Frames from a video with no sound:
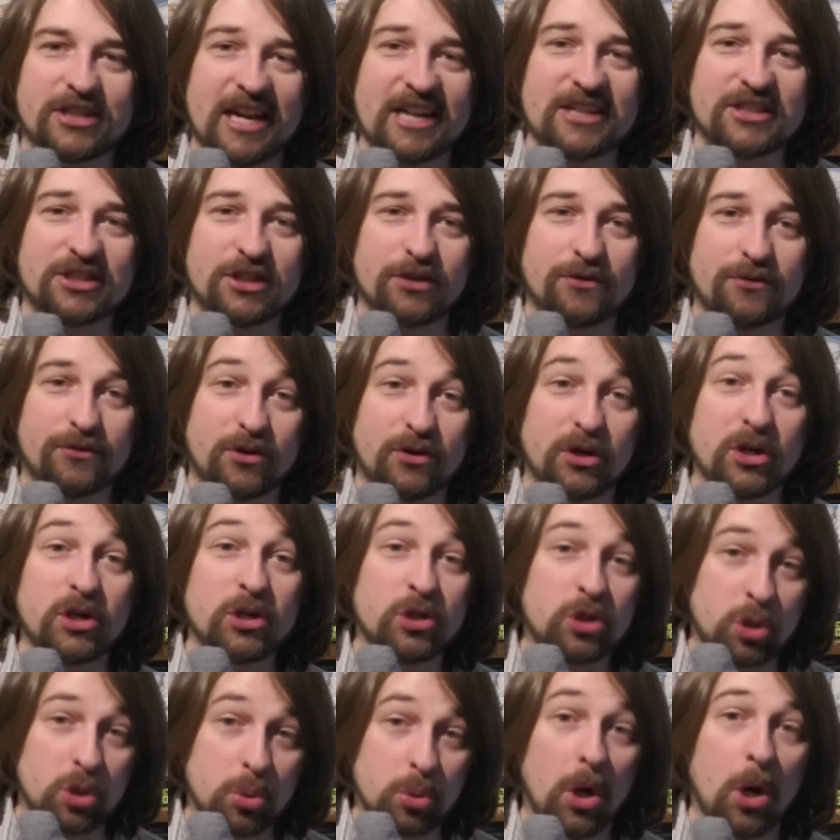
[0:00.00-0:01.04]
sense of
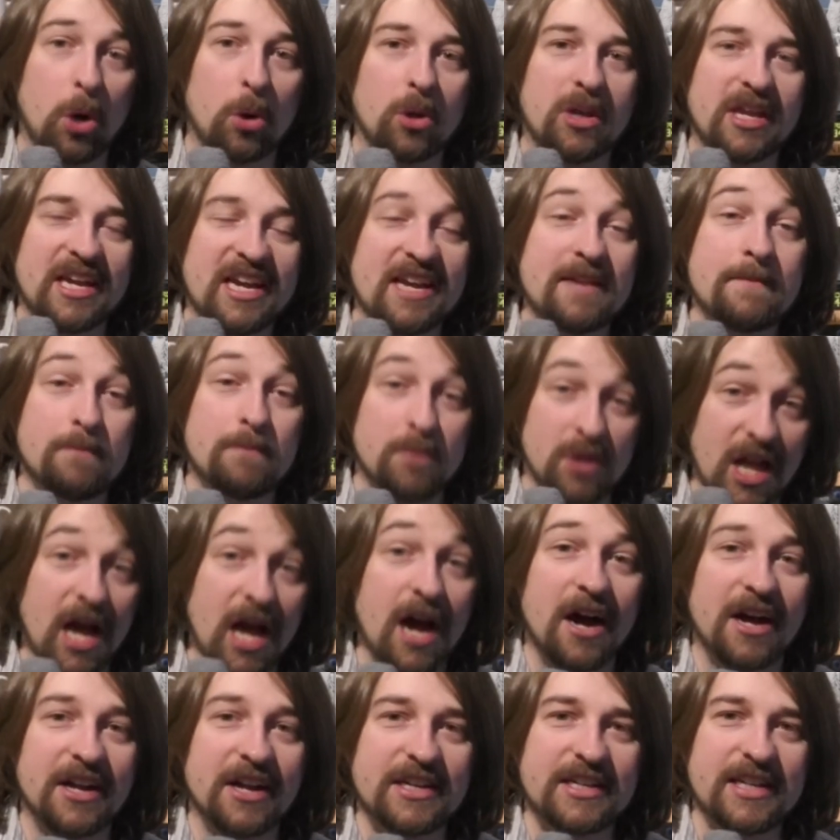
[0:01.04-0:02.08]
controlling
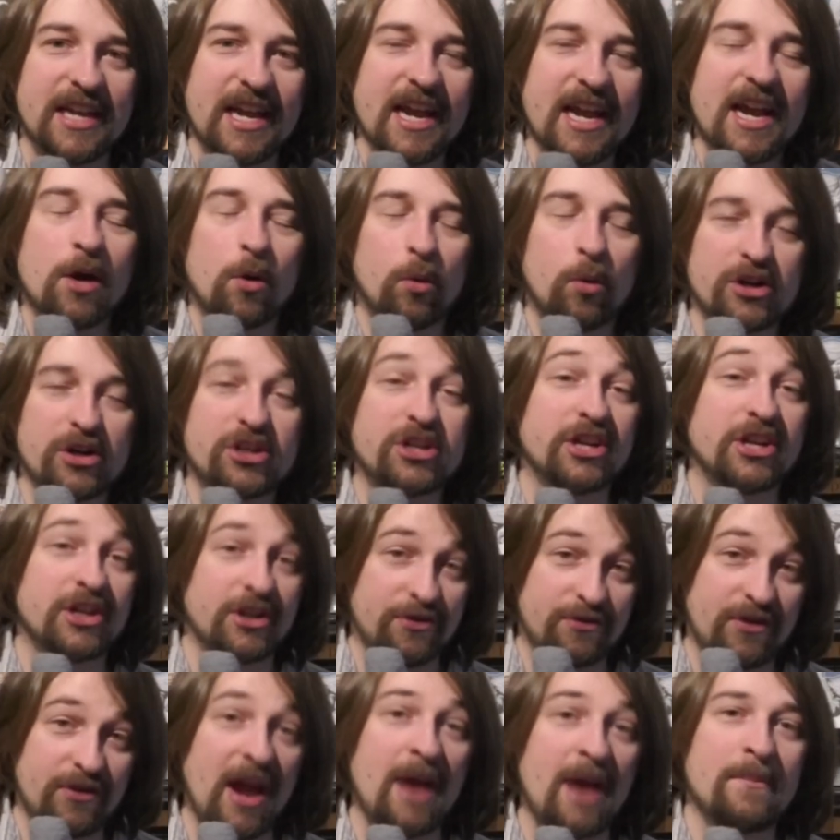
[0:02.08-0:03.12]
blood, which in
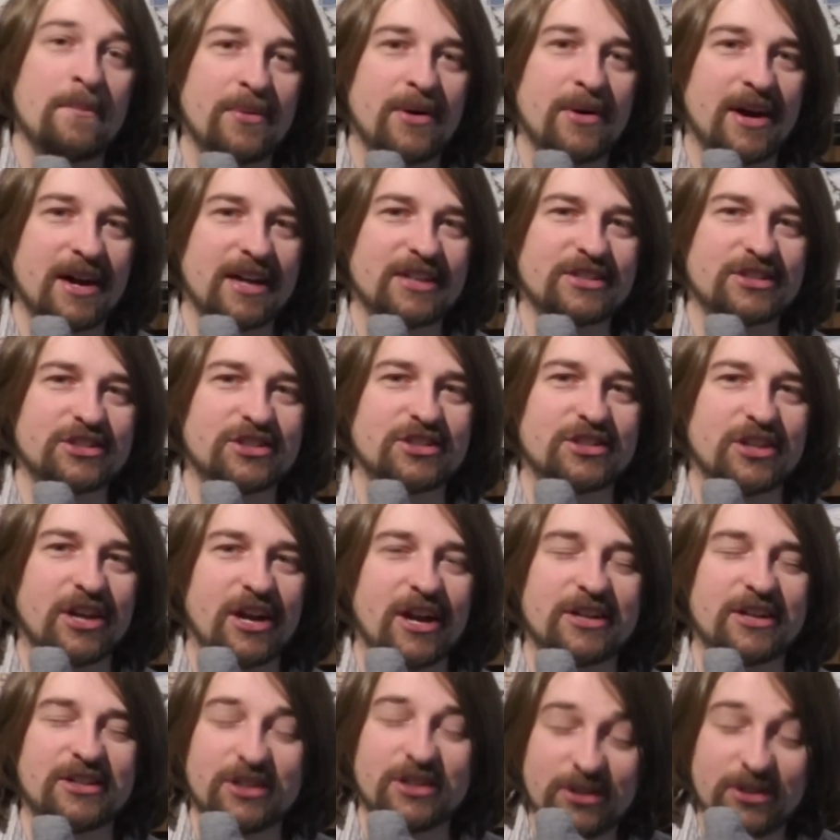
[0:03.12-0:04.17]
a vampire
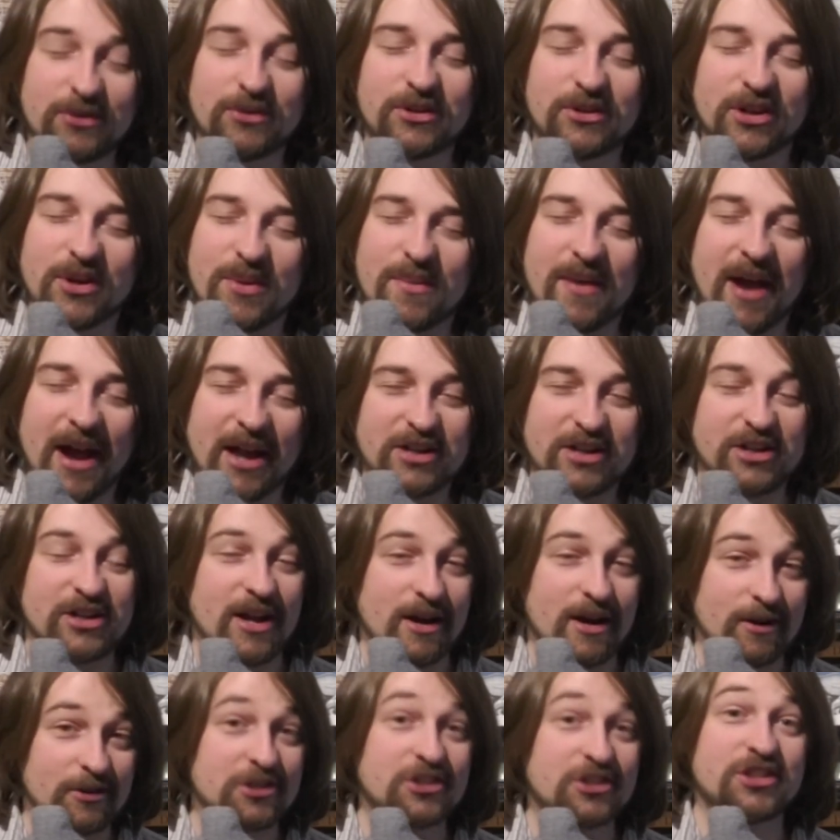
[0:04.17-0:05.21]
society you can imagine
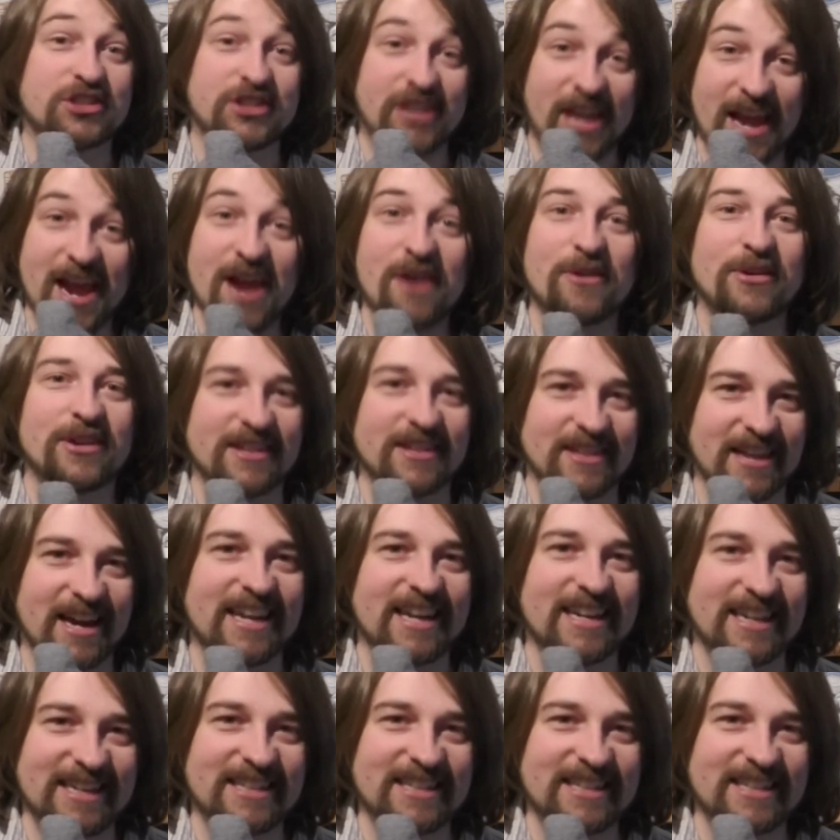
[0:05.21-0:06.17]
how scary that